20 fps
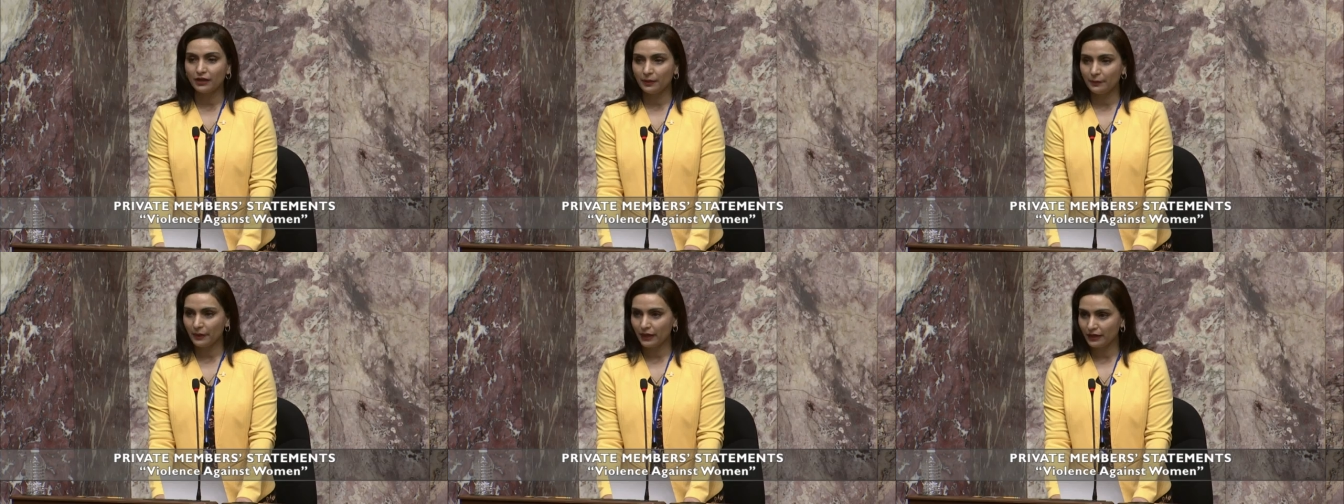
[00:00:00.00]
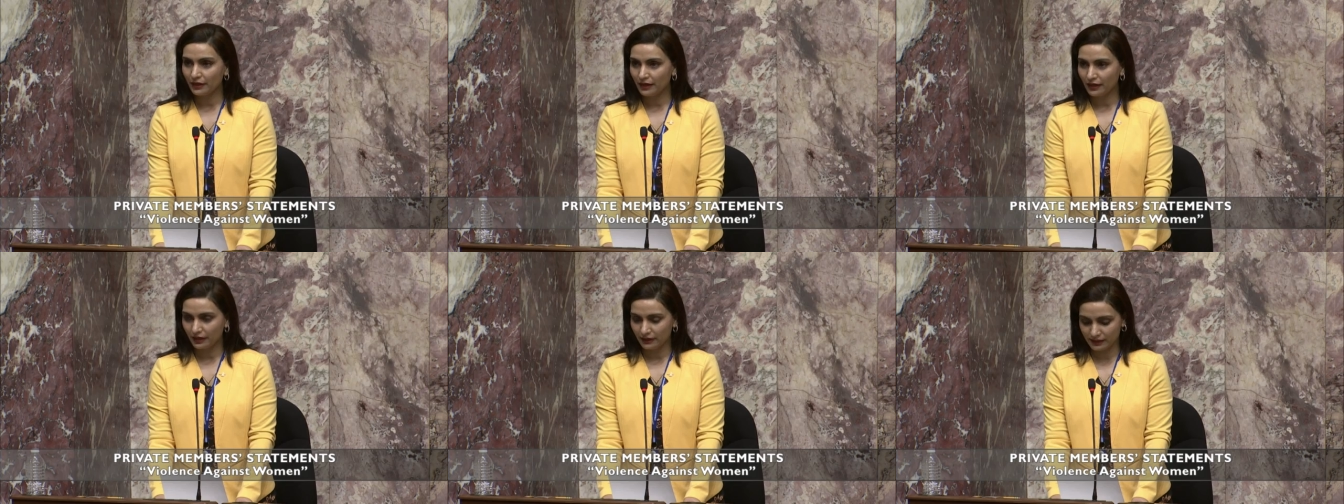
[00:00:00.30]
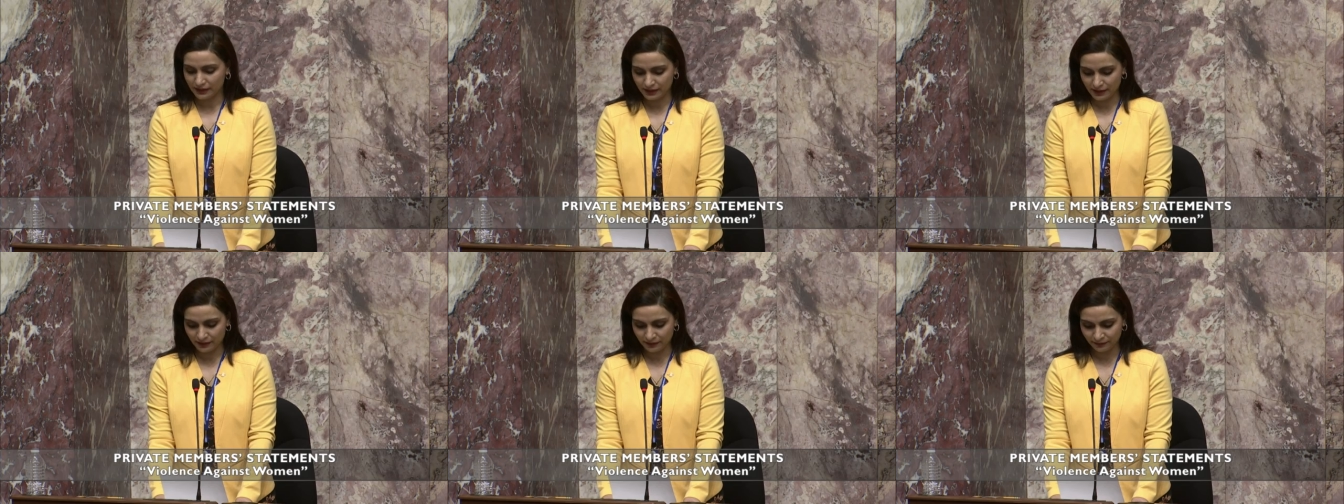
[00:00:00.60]
among
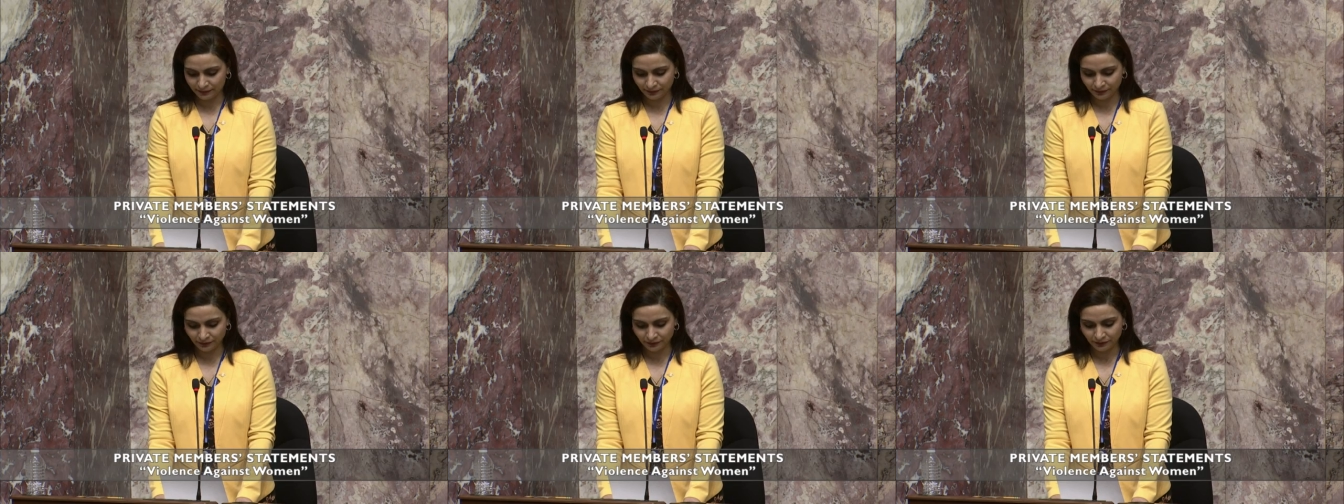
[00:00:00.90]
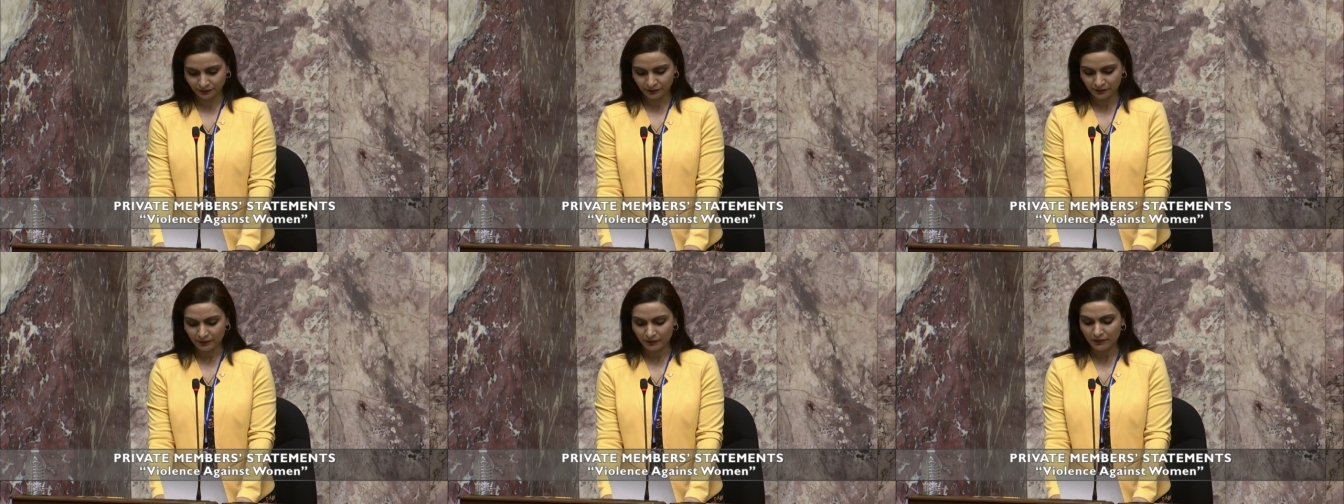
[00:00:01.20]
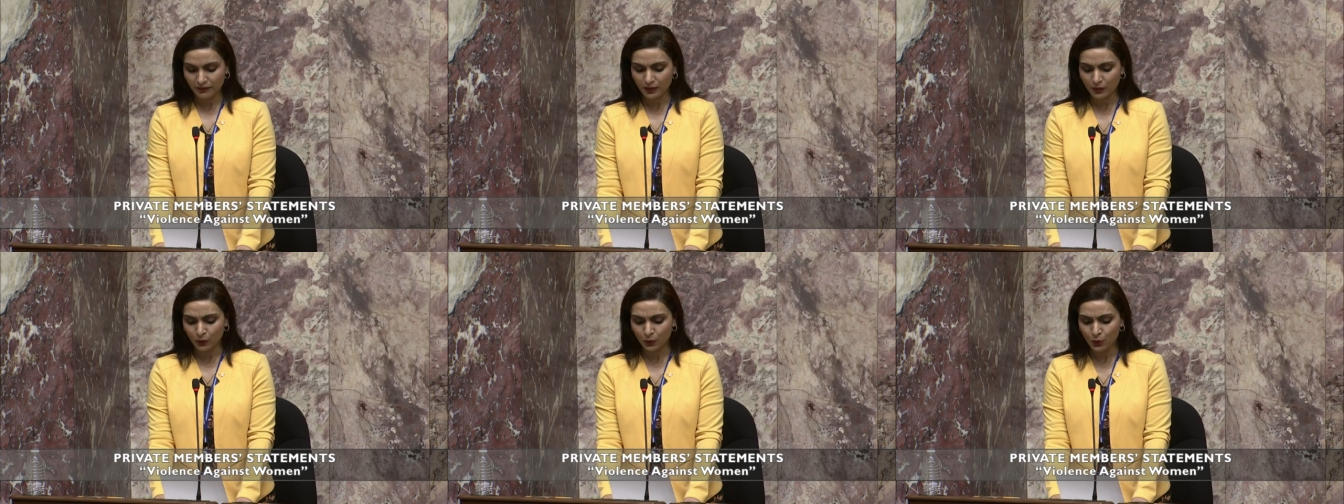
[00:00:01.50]
us
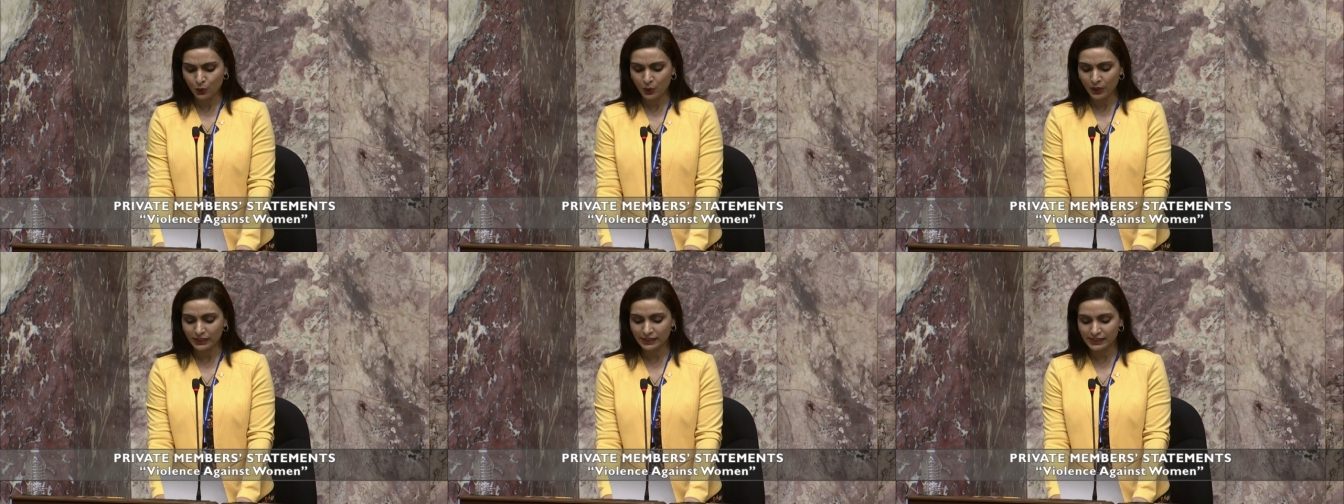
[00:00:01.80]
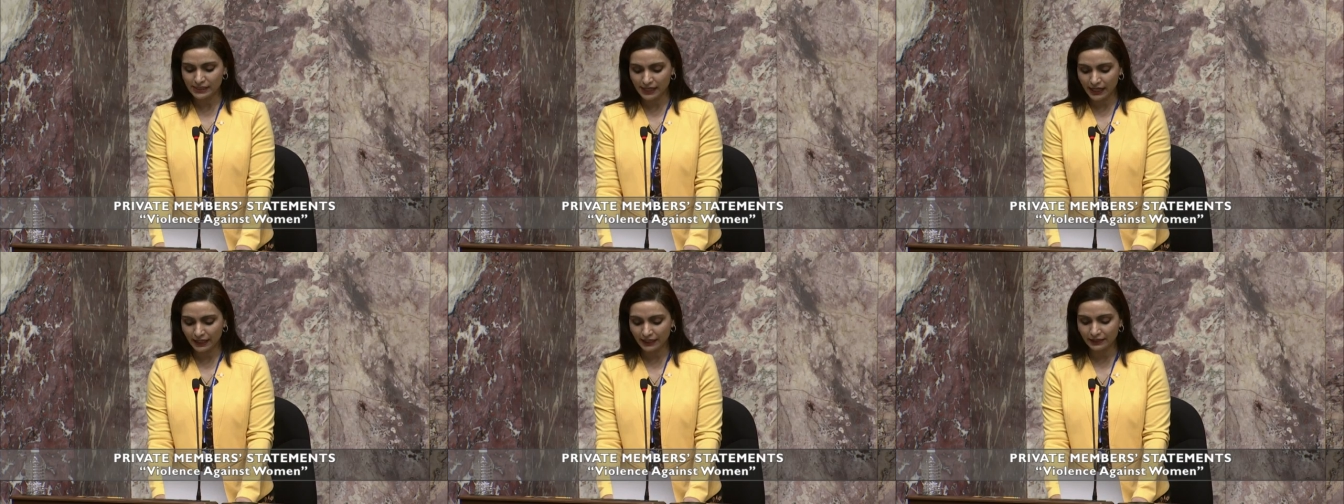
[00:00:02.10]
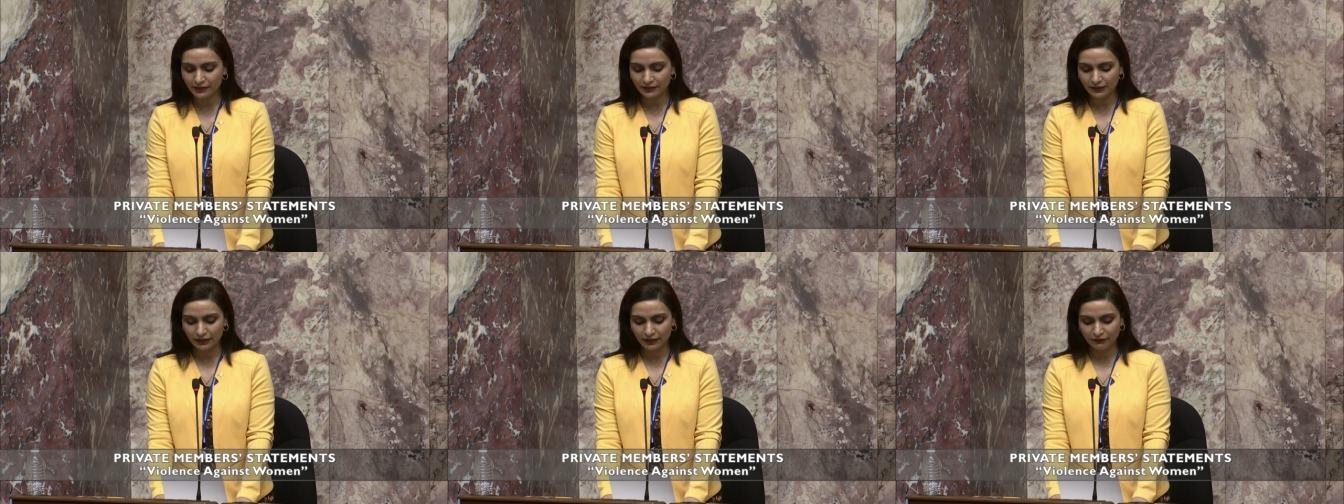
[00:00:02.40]
who are
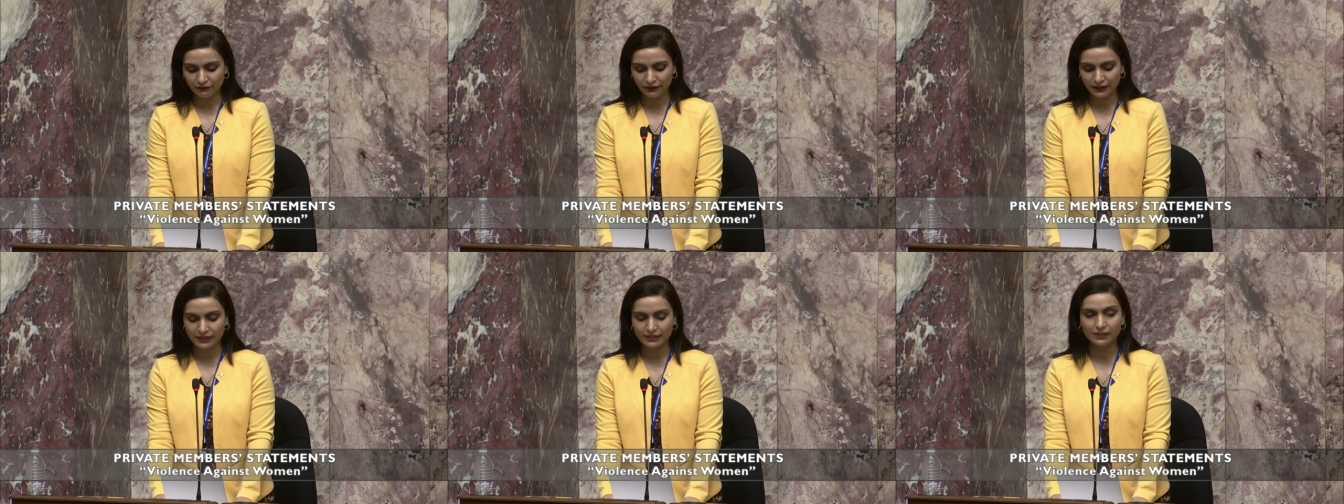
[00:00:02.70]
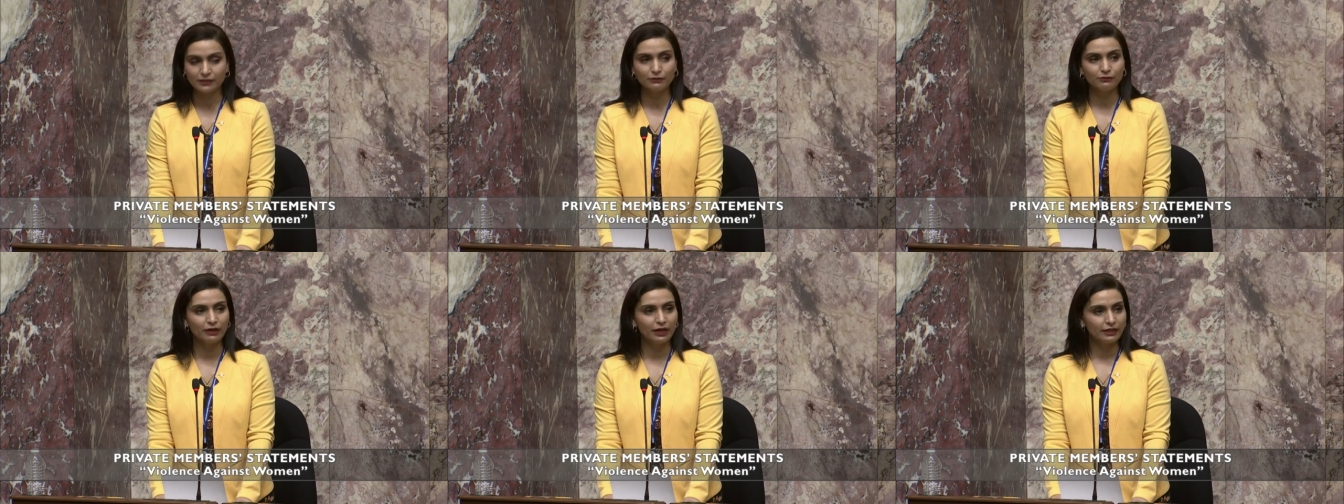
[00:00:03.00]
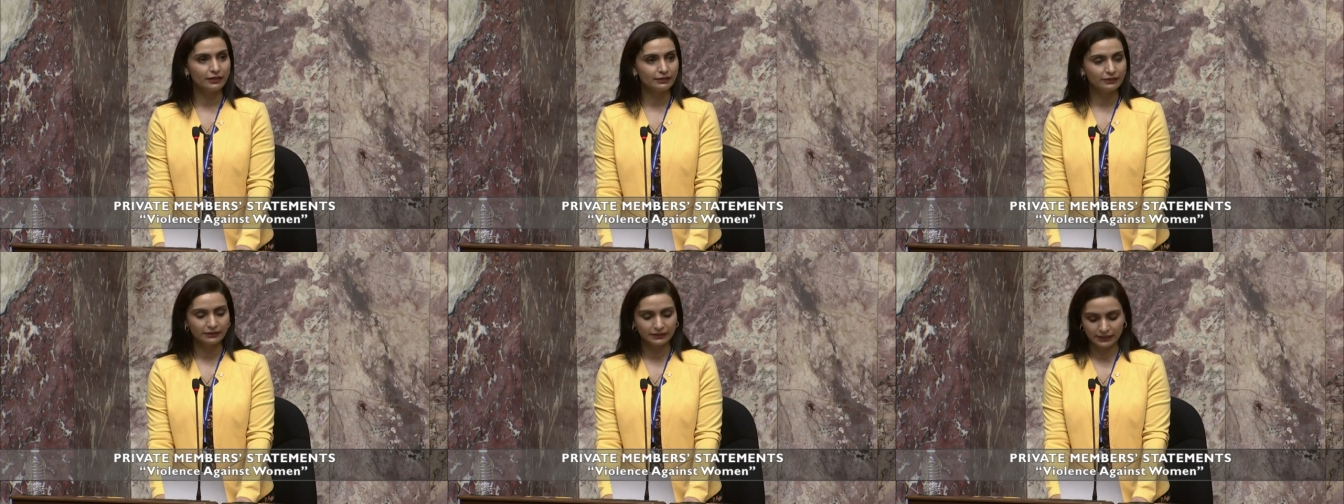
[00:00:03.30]
silently facing
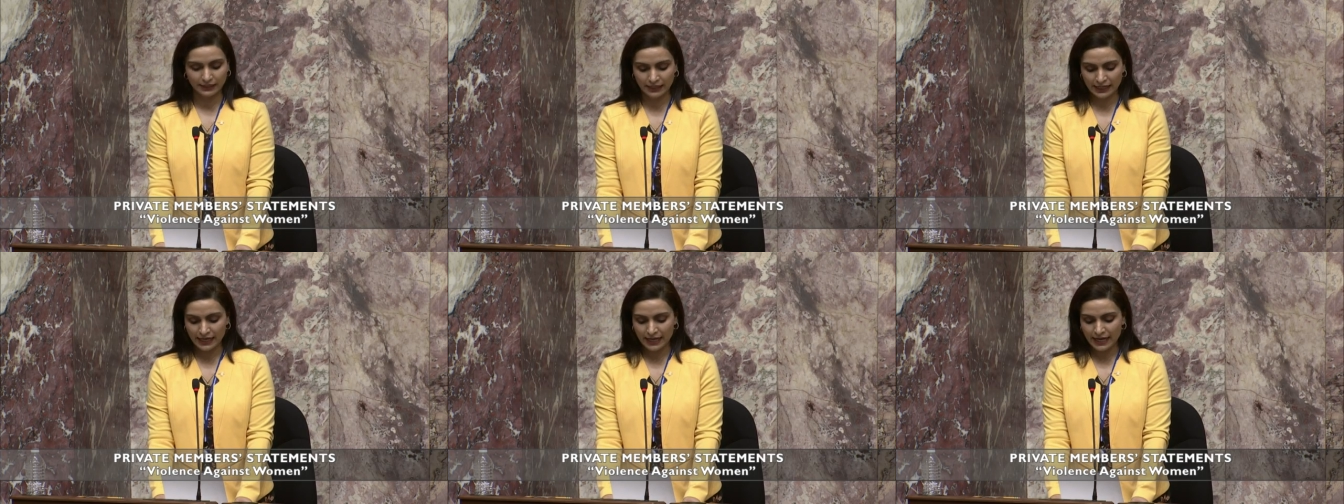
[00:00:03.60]
violence